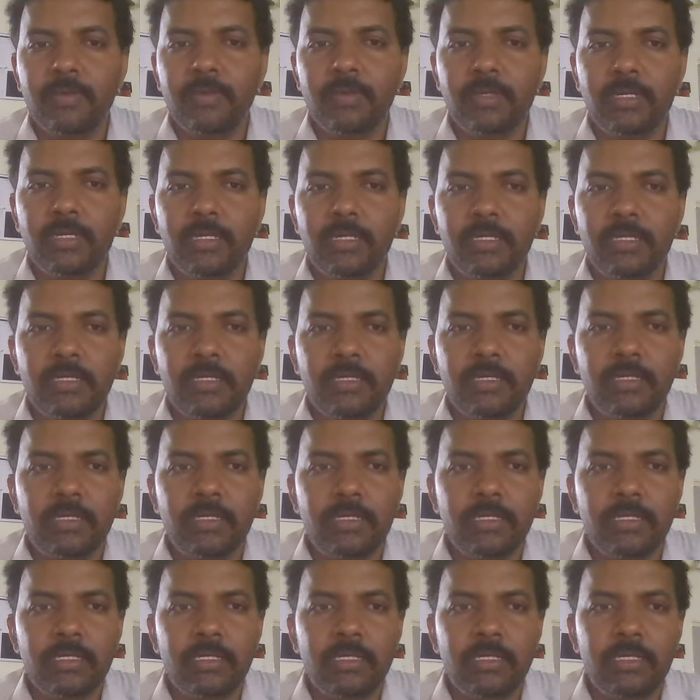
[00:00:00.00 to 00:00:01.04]
Okay,
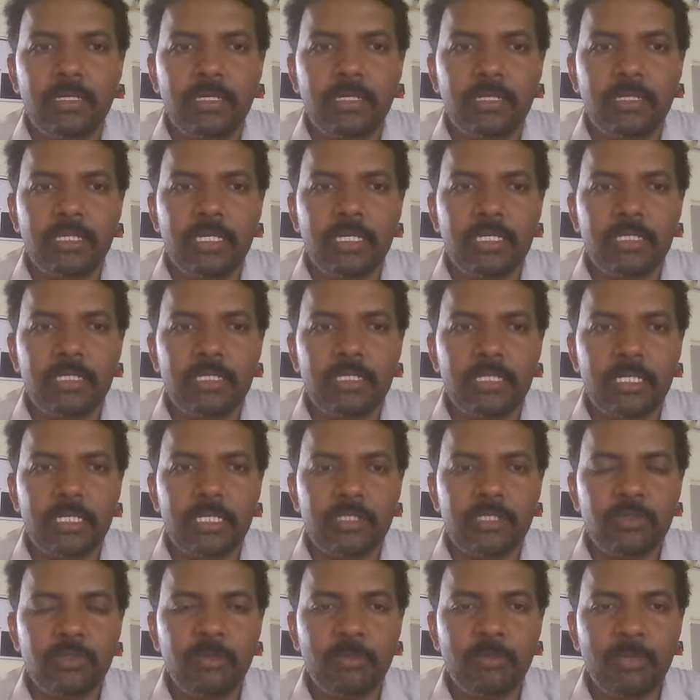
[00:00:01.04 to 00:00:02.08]

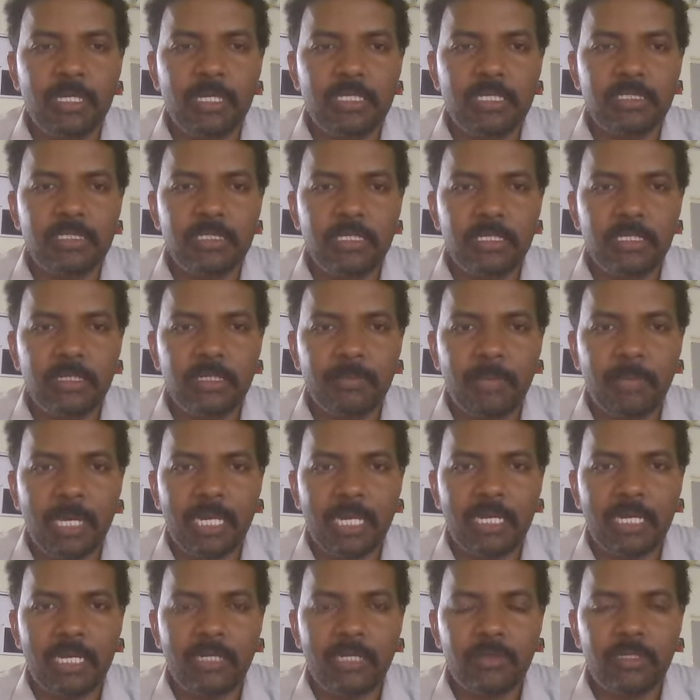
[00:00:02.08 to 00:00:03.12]
that should be placed
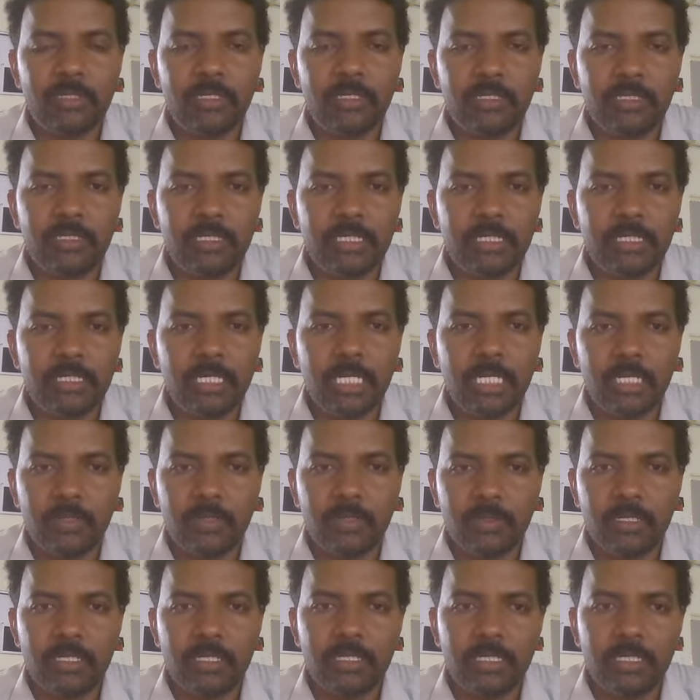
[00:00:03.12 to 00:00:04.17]
parallel to the
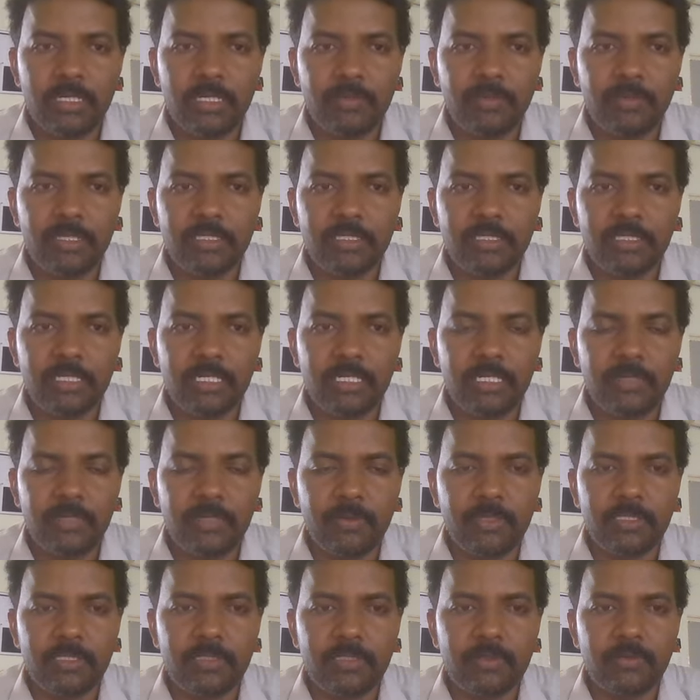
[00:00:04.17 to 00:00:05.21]
diode or the device, any
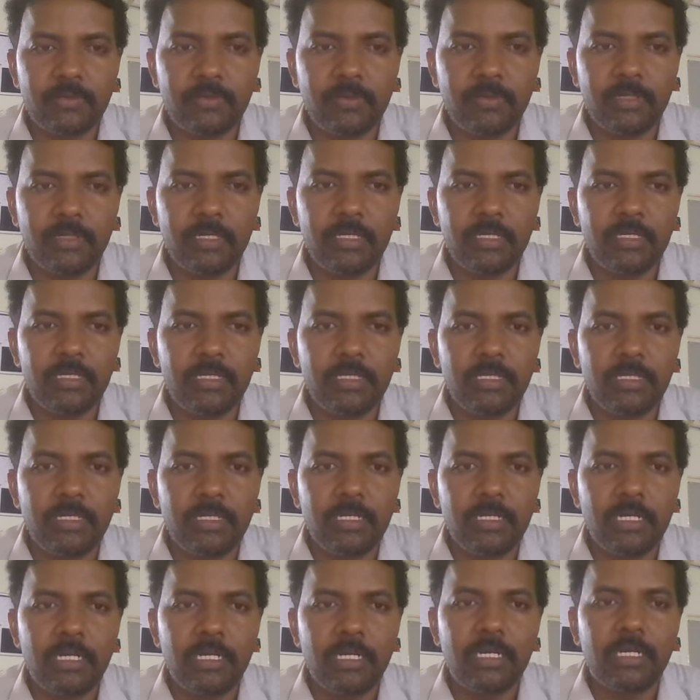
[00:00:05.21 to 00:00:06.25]
device. Okay.
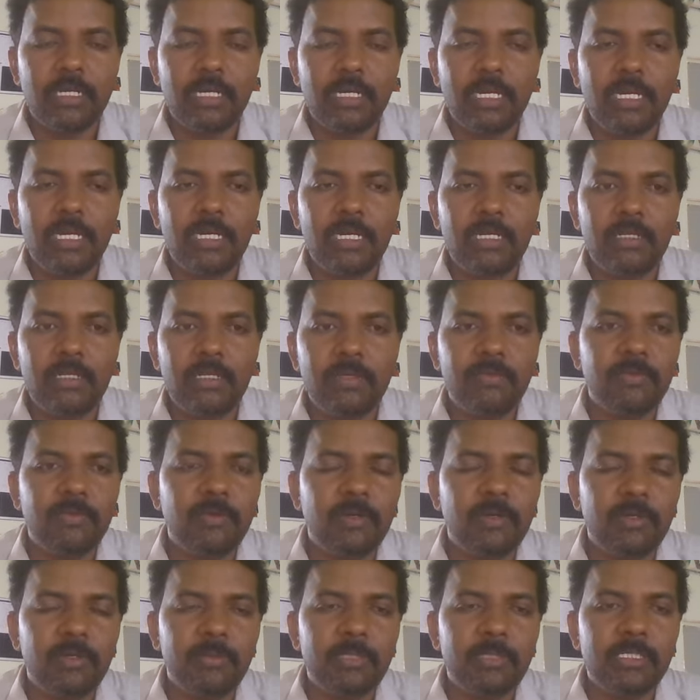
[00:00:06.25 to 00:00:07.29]
And the current, if
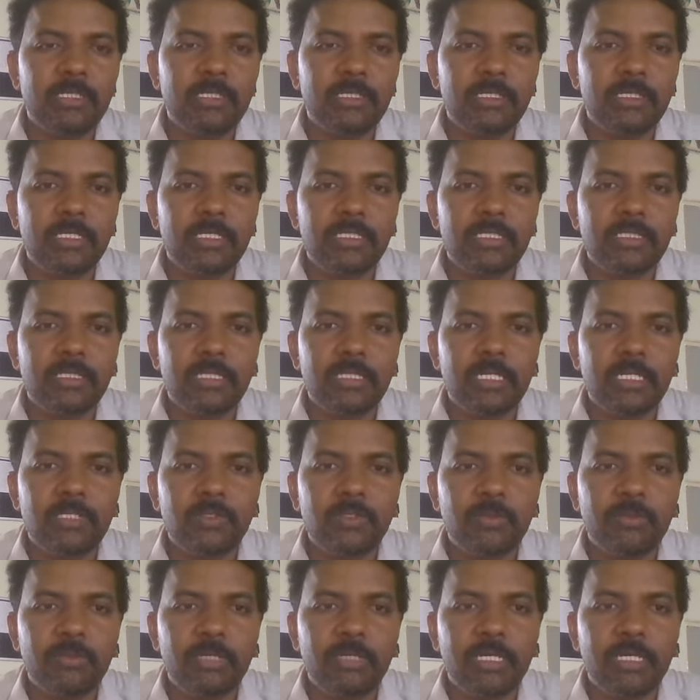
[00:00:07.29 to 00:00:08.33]
you want to measure the change, so
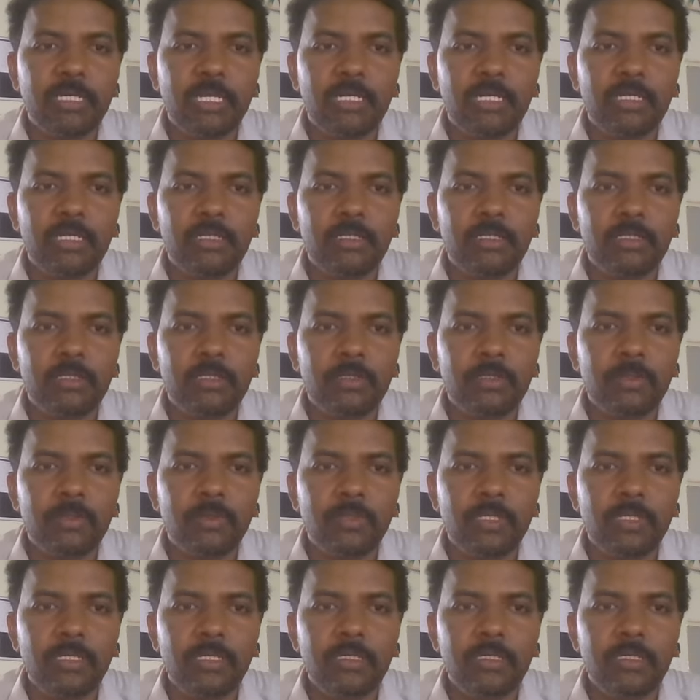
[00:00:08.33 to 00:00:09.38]
that should be connected
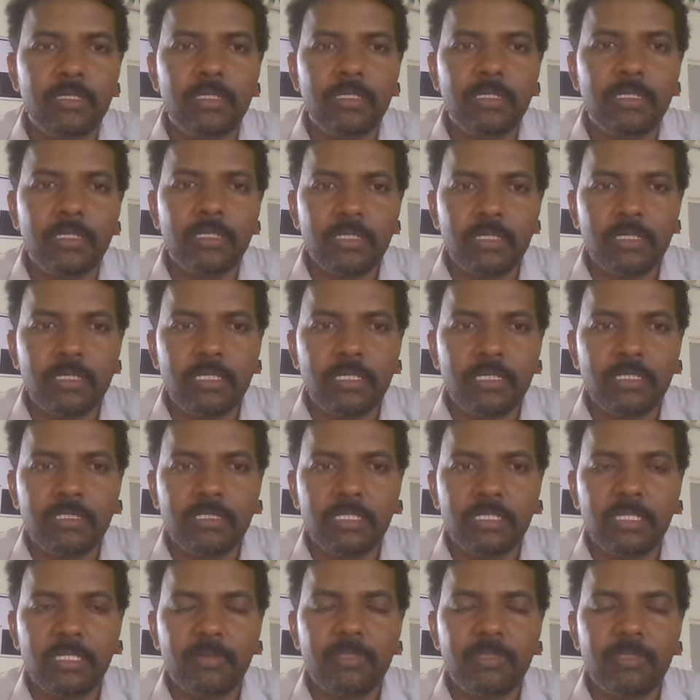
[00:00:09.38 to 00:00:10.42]
through the
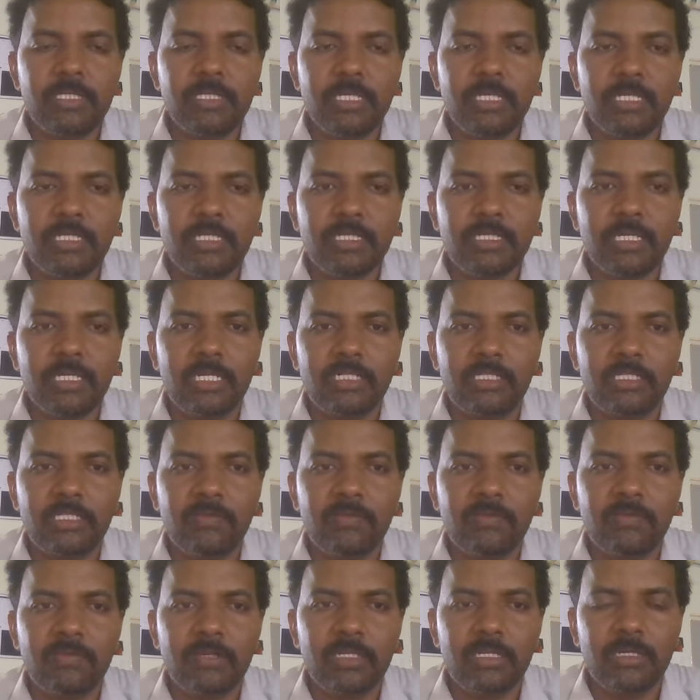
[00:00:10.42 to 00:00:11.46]
resistor. That means series
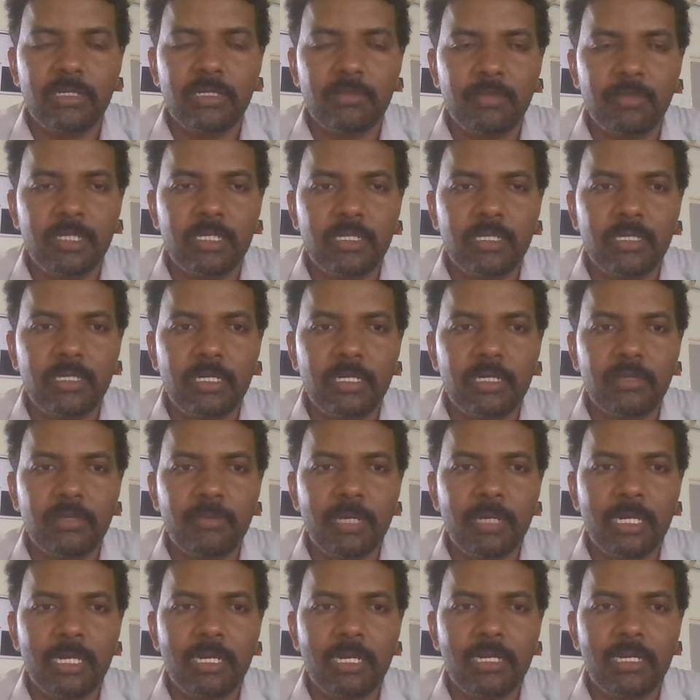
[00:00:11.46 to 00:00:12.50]
connection for the meter and
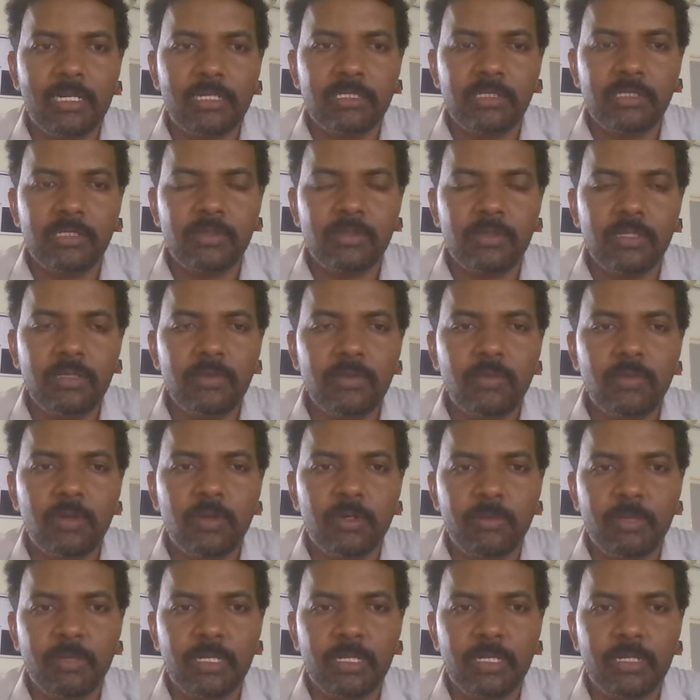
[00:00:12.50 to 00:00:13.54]
the parallel connection to the
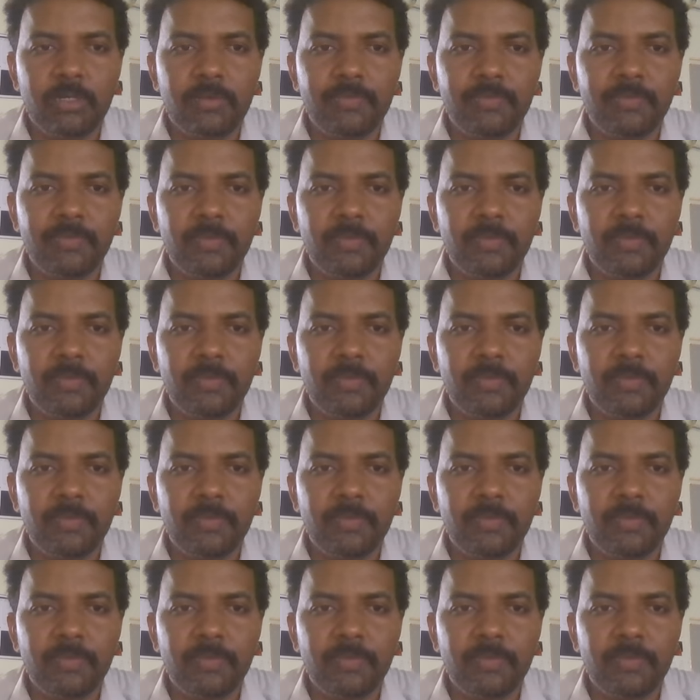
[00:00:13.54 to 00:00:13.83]
voltmeter